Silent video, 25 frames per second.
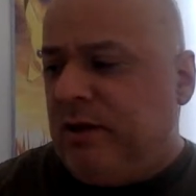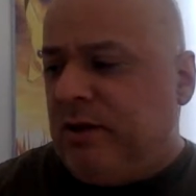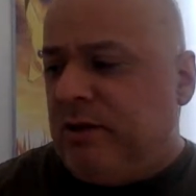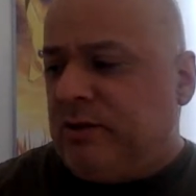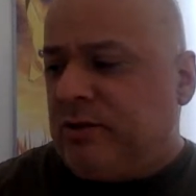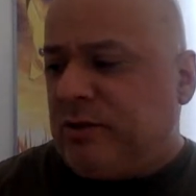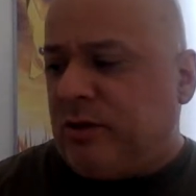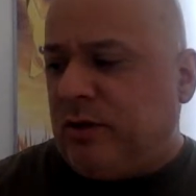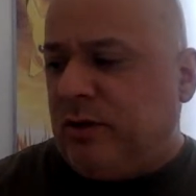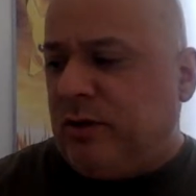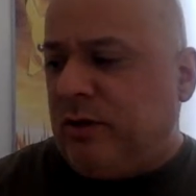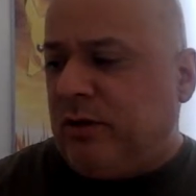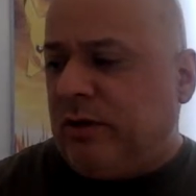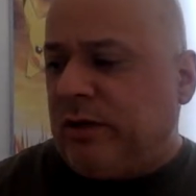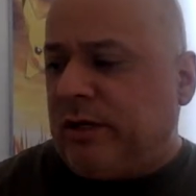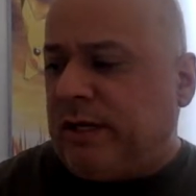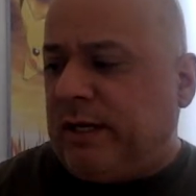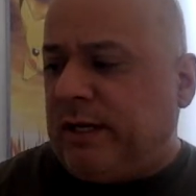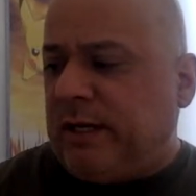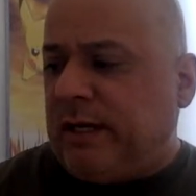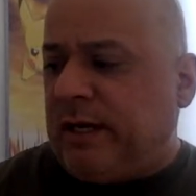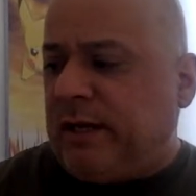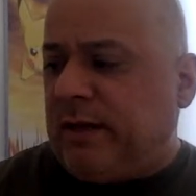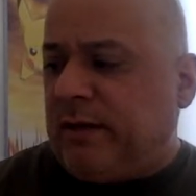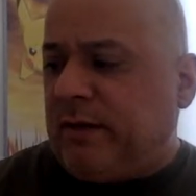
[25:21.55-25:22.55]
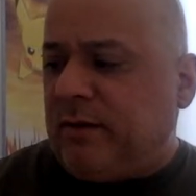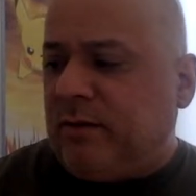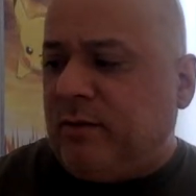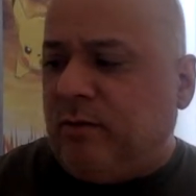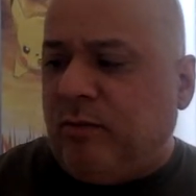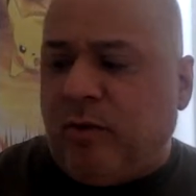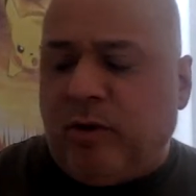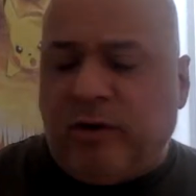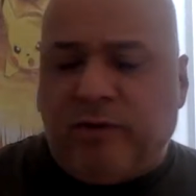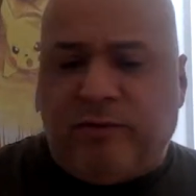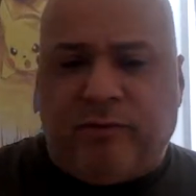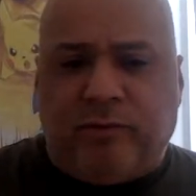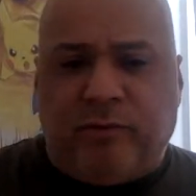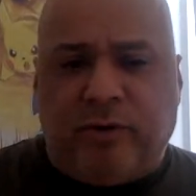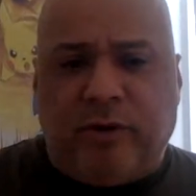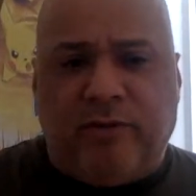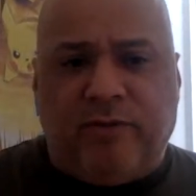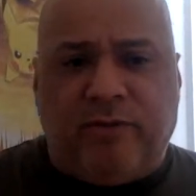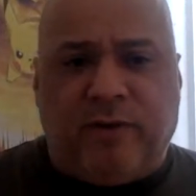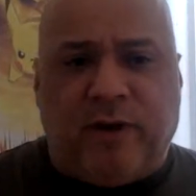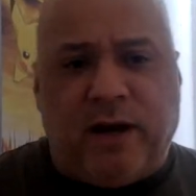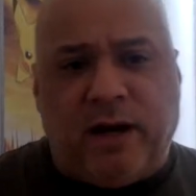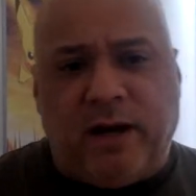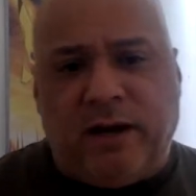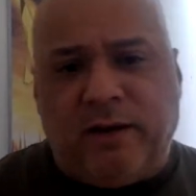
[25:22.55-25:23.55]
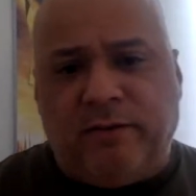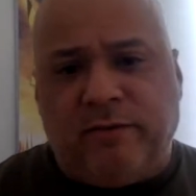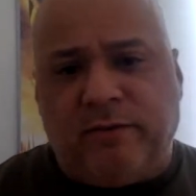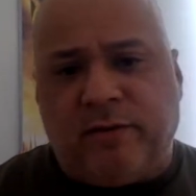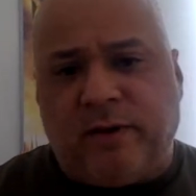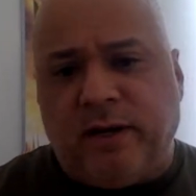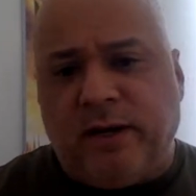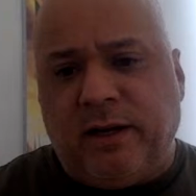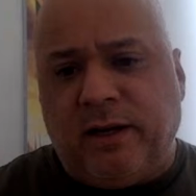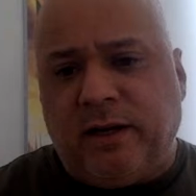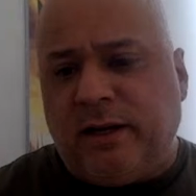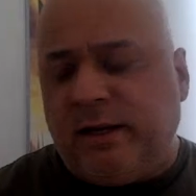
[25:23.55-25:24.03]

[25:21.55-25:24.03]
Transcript: So you're looking at 145, right?